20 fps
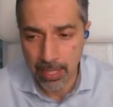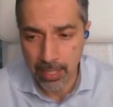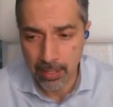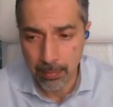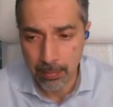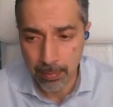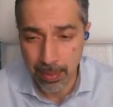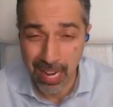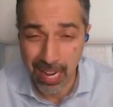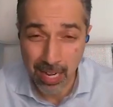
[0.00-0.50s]

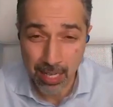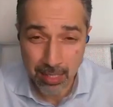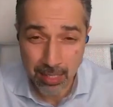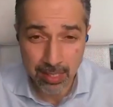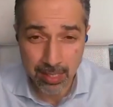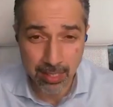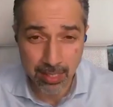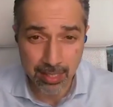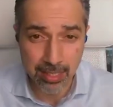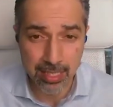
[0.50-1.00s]
in the
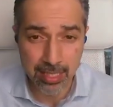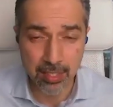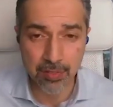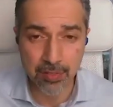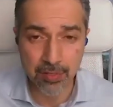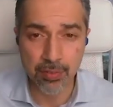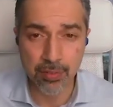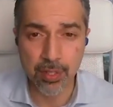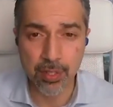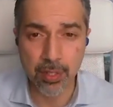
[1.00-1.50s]
past at
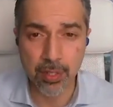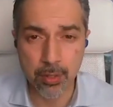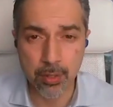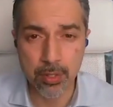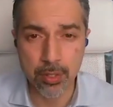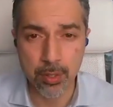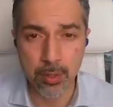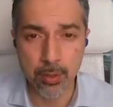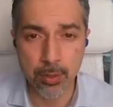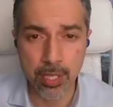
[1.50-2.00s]
least 15
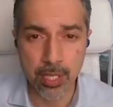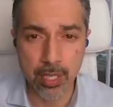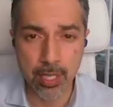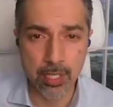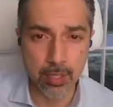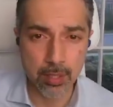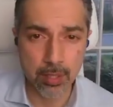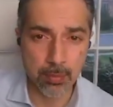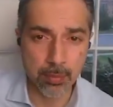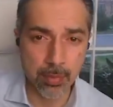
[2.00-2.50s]
or so
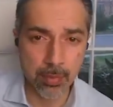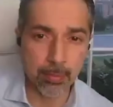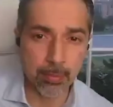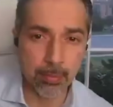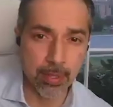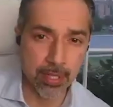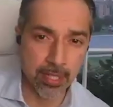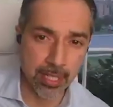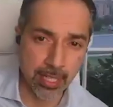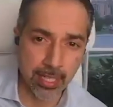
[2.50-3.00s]
years, been
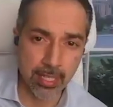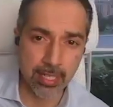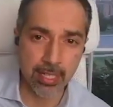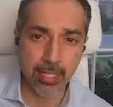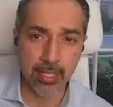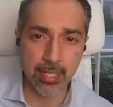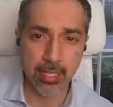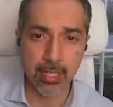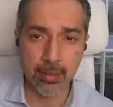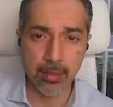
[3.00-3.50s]

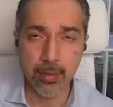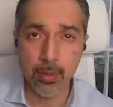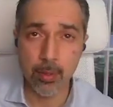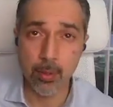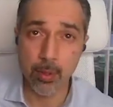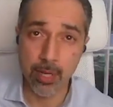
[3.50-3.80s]
particularly,